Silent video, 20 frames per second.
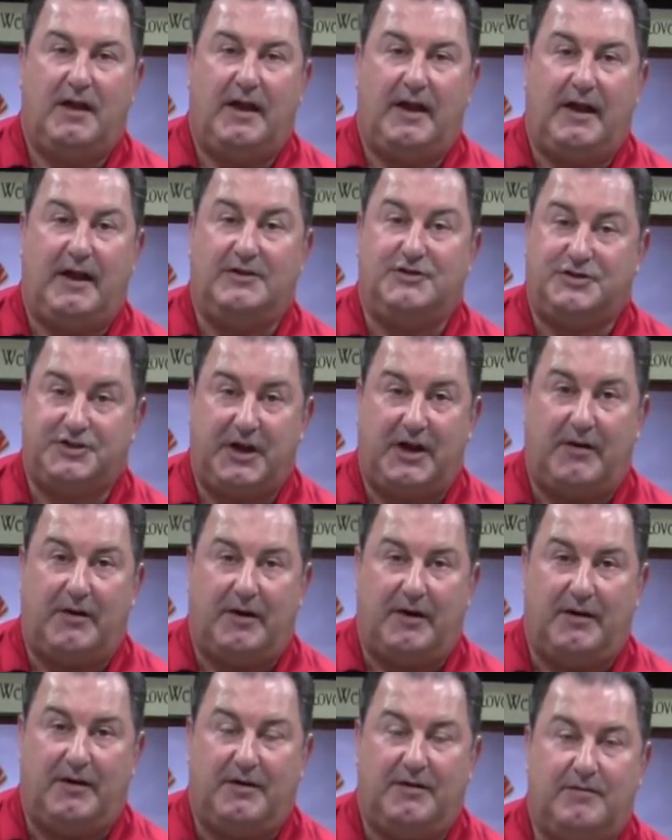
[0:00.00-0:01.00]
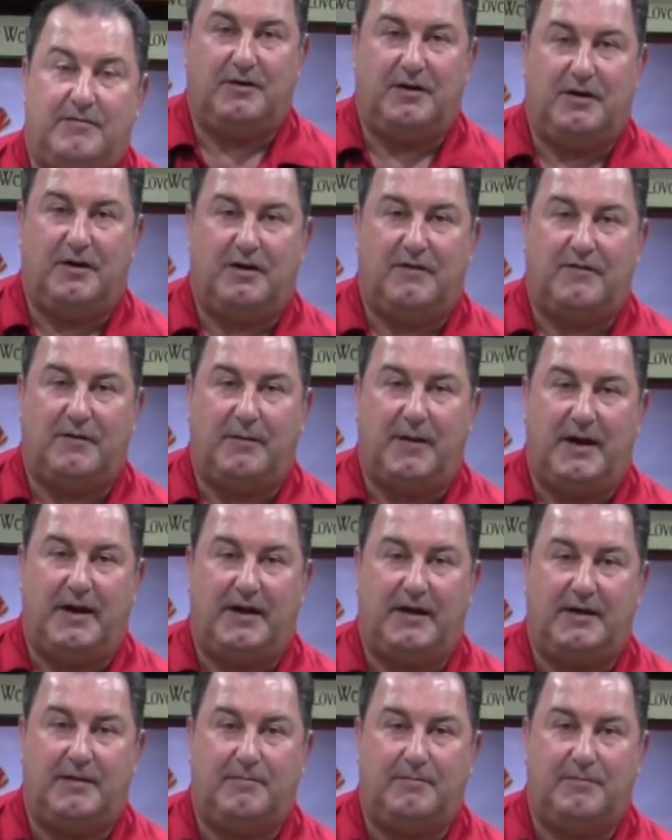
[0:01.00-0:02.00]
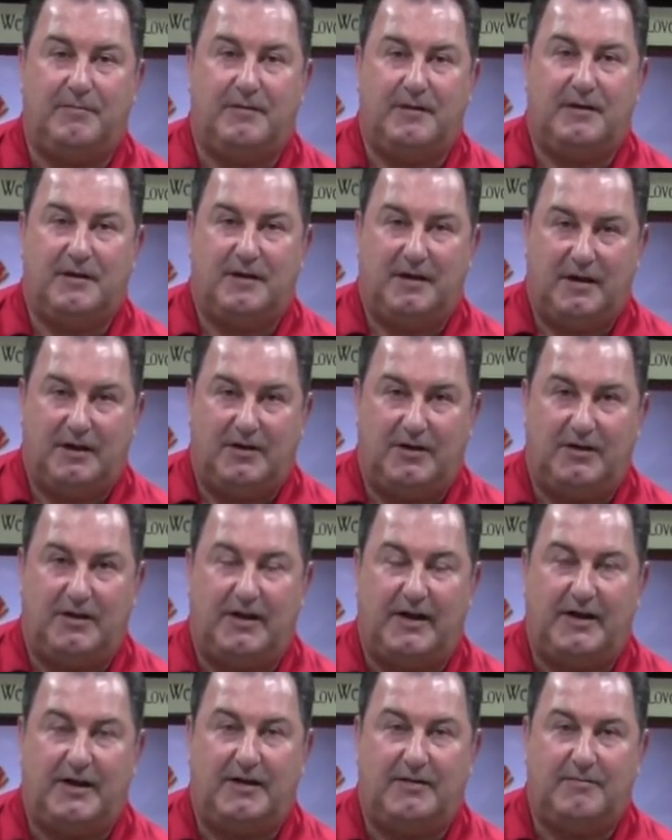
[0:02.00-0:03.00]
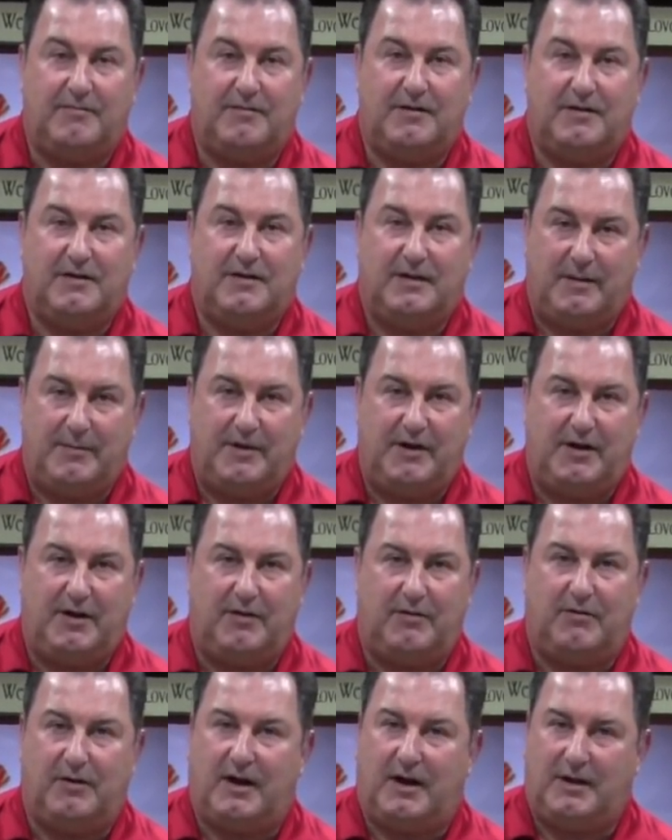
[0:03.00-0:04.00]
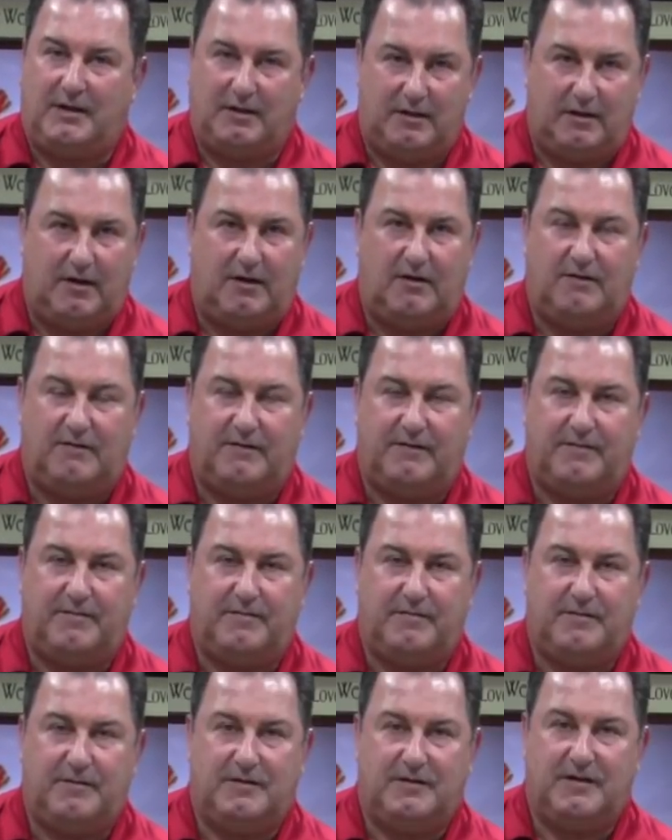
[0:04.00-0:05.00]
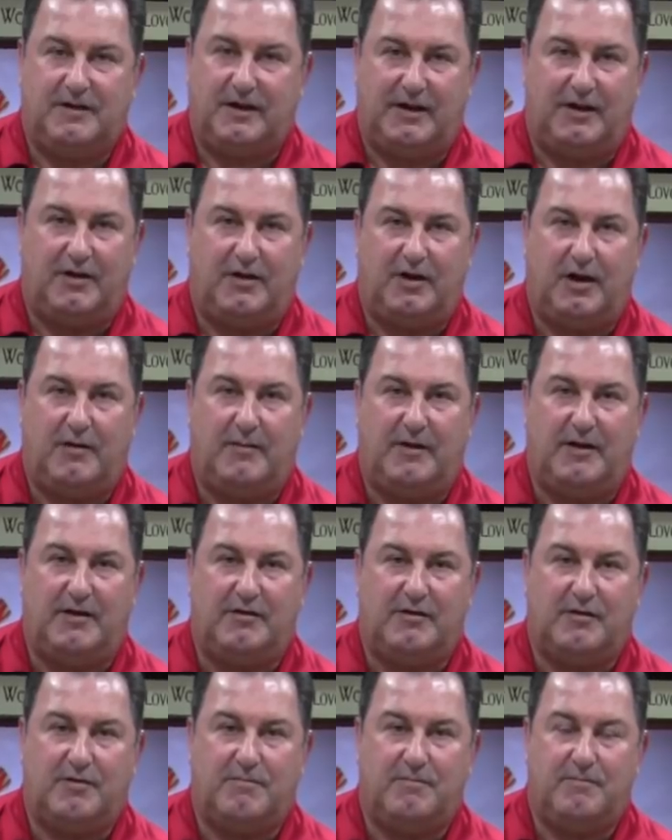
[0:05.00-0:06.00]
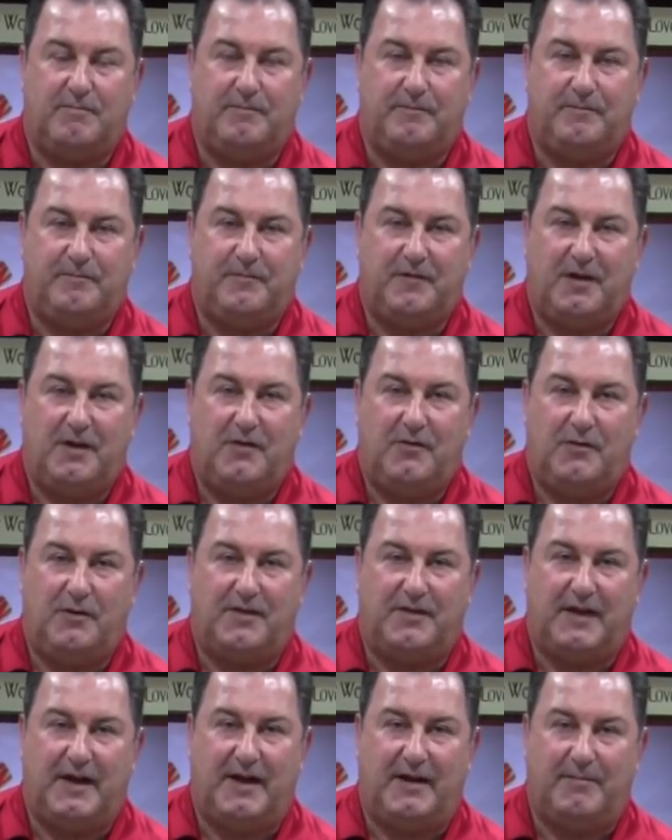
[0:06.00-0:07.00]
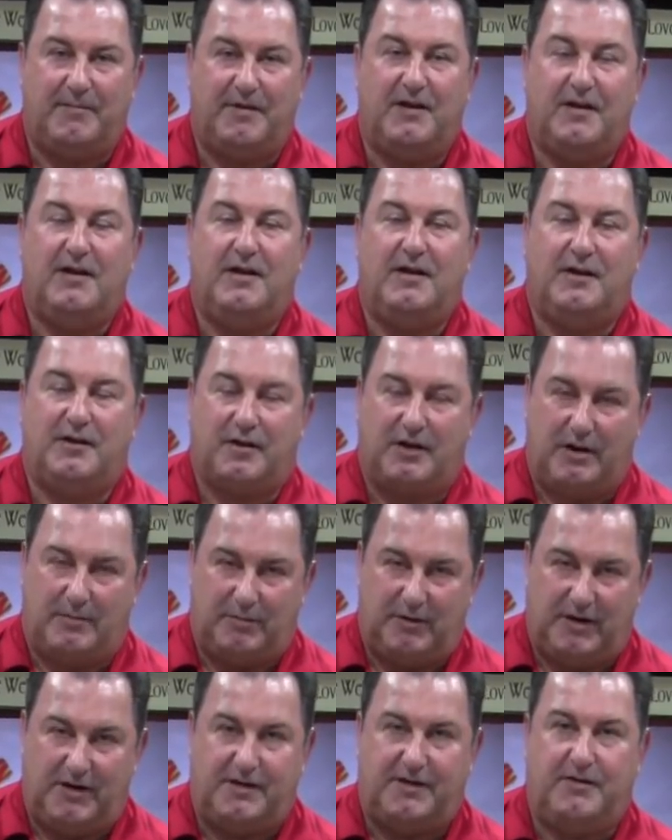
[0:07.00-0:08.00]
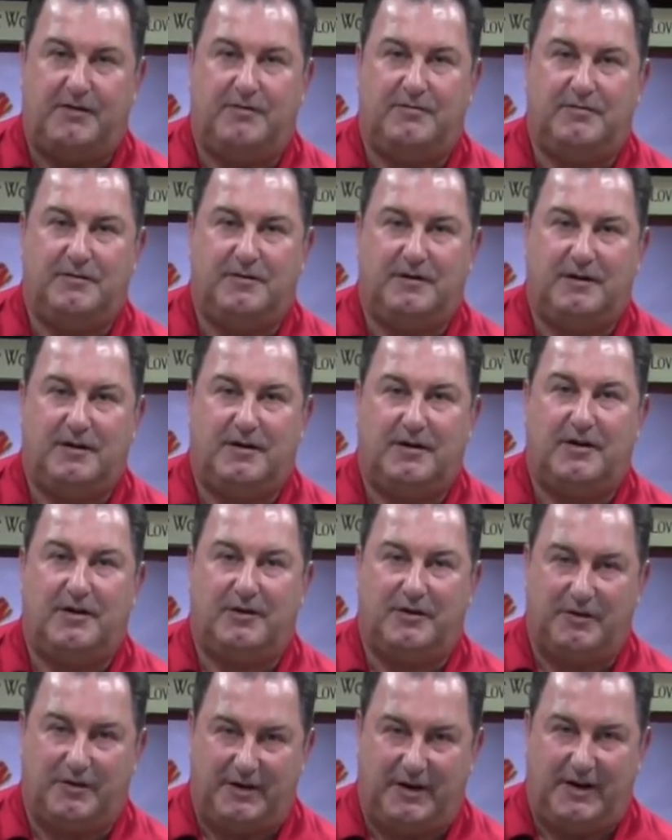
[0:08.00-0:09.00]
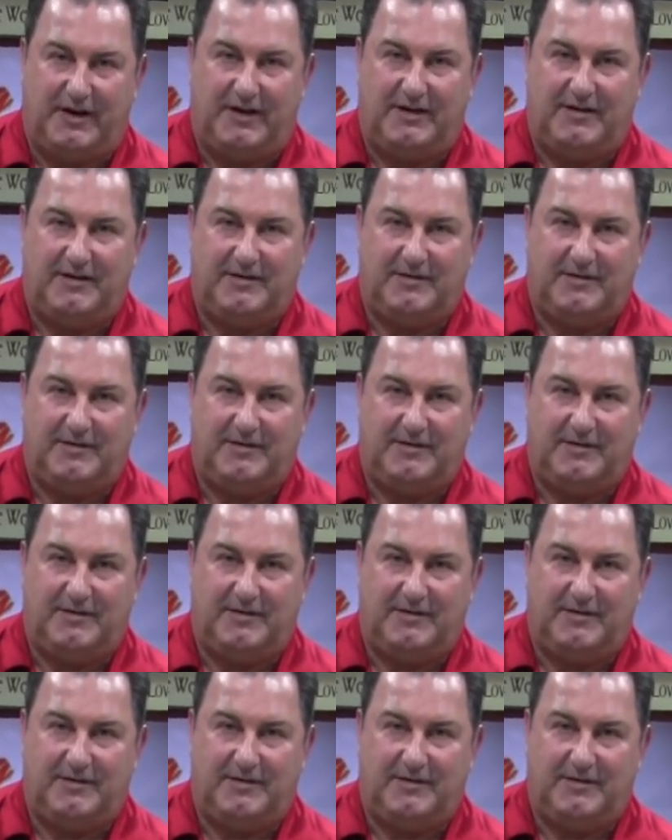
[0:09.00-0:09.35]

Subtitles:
and share it. You know, if you make it and you like it, let me know. I love getting comments. With that, God bless you and good night.